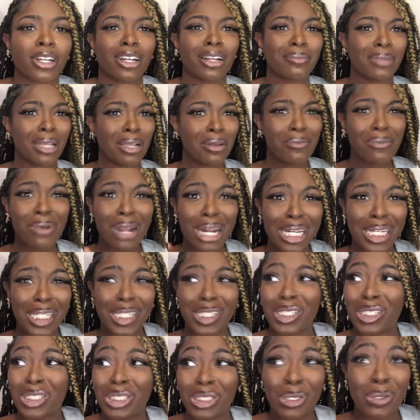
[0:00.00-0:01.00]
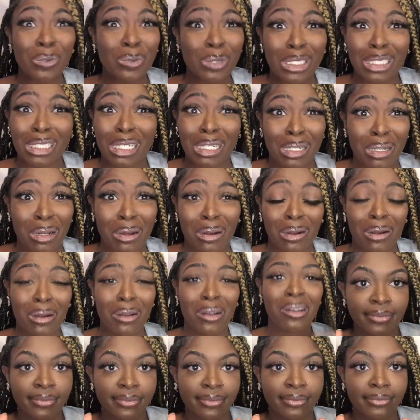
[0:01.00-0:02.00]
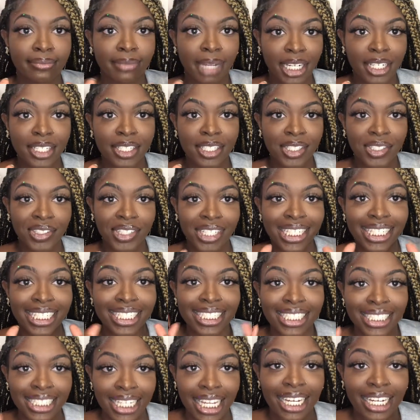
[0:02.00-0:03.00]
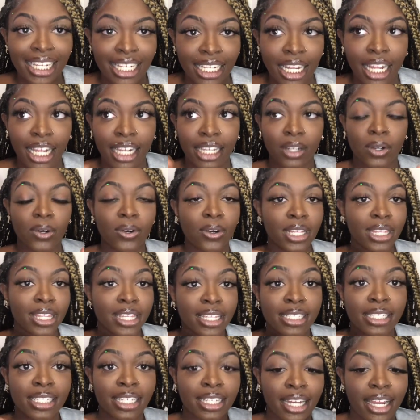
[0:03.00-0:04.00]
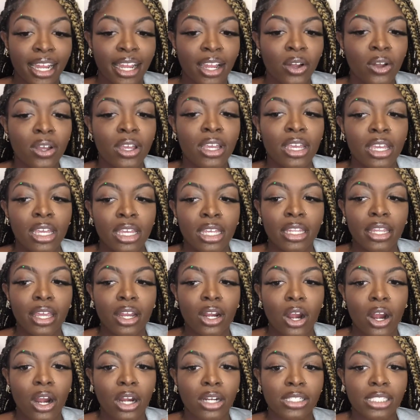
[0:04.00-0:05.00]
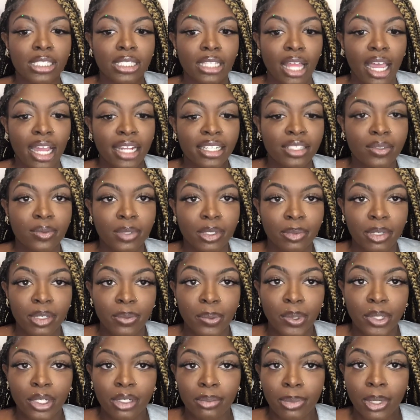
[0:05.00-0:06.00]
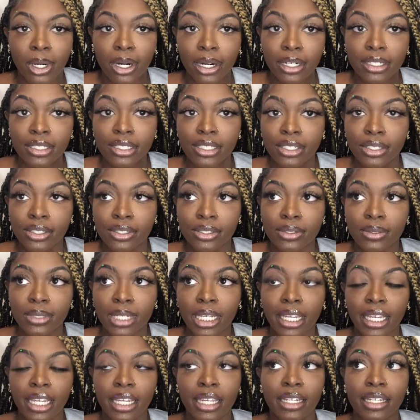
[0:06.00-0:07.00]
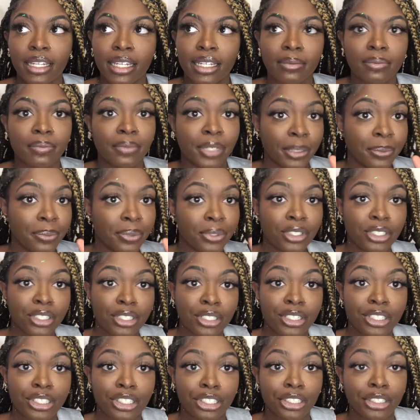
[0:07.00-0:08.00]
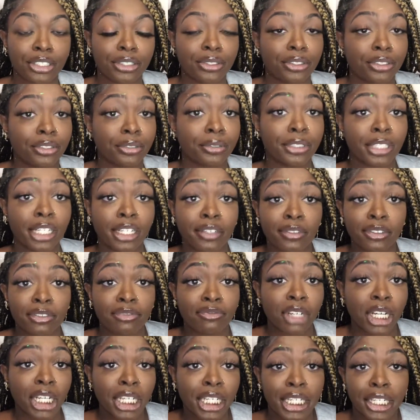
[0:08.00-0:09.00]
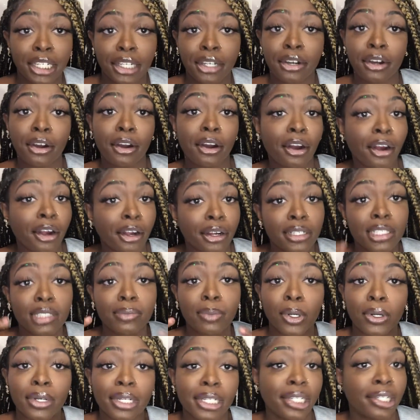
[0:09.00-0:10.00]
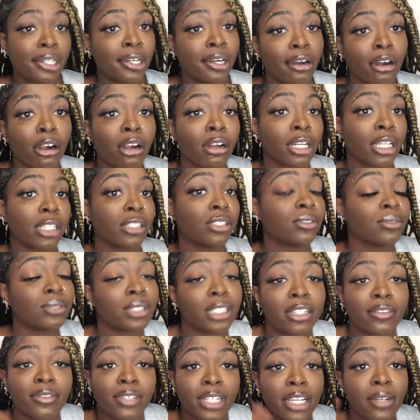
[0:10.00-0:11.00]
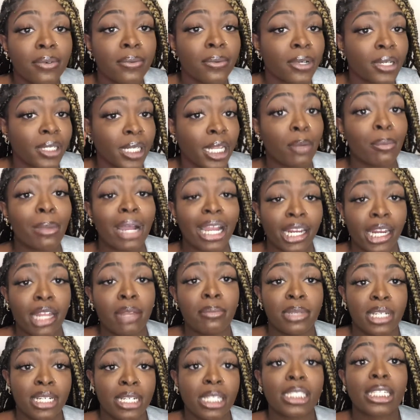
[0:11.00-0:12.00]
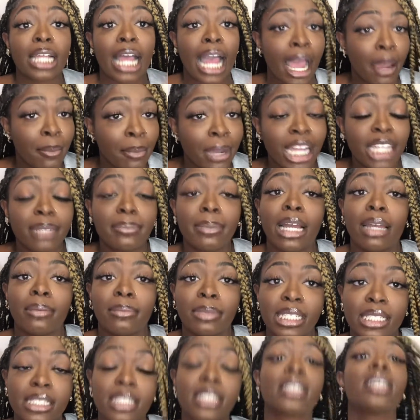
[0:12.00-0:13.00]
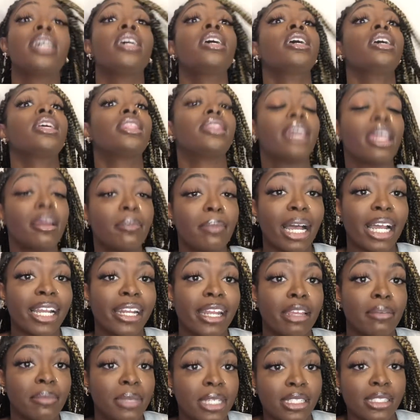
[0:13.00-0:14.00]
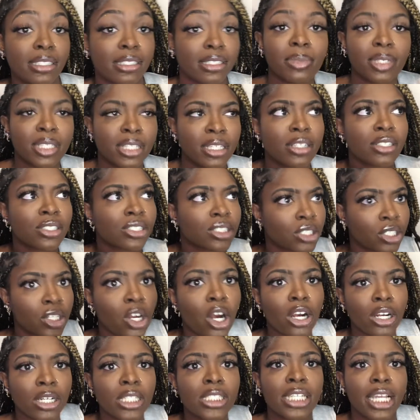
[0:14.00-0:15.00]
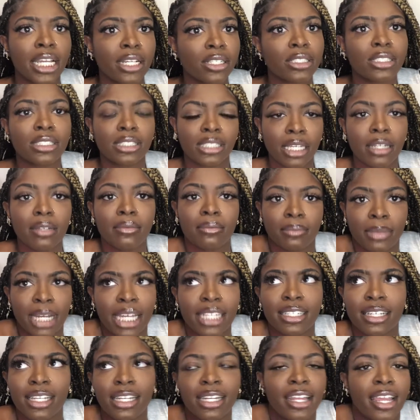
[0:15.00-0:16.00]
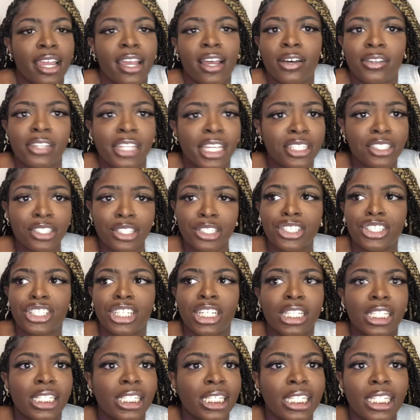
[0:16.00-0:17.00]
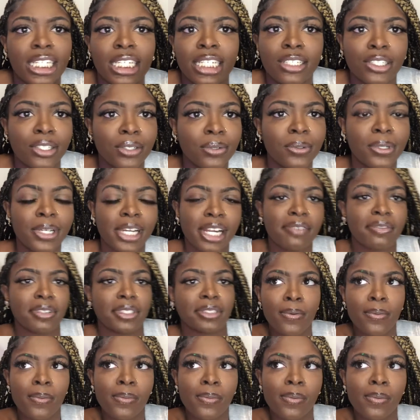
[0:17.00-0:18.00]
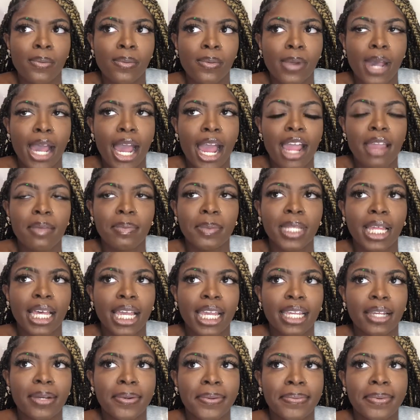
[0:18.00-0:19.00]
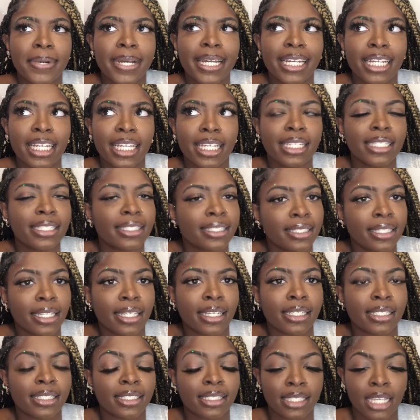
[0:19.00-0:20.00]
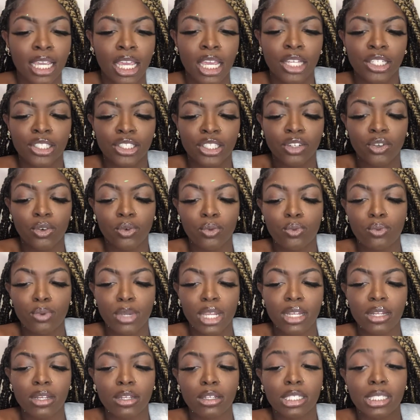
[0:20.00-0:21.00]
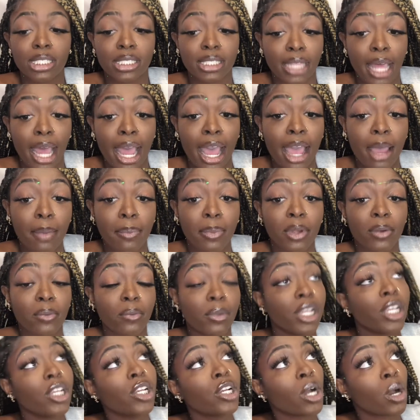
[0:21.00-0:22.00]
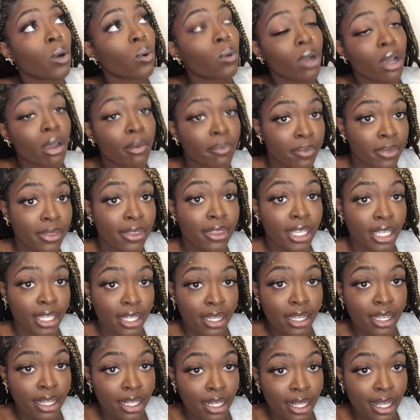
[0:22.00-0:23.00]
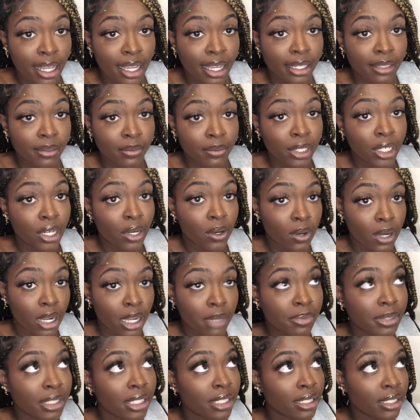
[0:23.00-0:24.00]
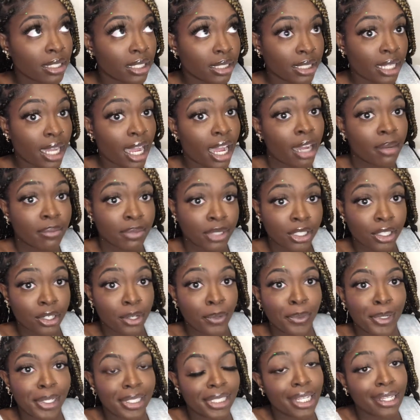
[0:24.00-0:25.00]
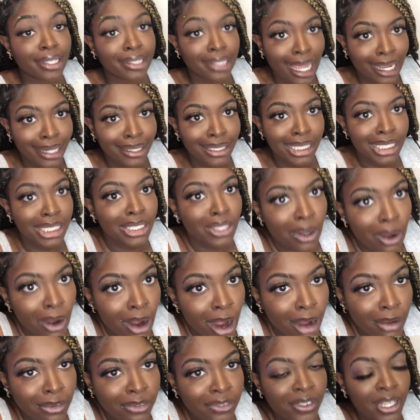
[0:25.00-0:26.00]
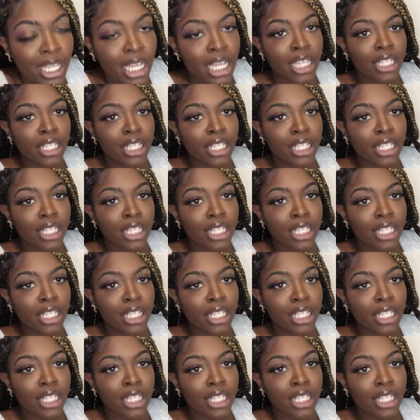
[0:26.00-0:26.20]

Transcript: I'm like, what did you see, girl? Mind you, it is 10 o'clock. On this canal, there are slots where people could park too, and people just chill, do whatever, in the car, smoke in the car, they do whatever they want, they mind their business. I mind my business, they mind their business. But there's cars that sit by the canal, and they just chillin', eat, and do whatever. I'm like, what is this? So we stop and we go up the incline. We go up to the top, you know, where the light is off.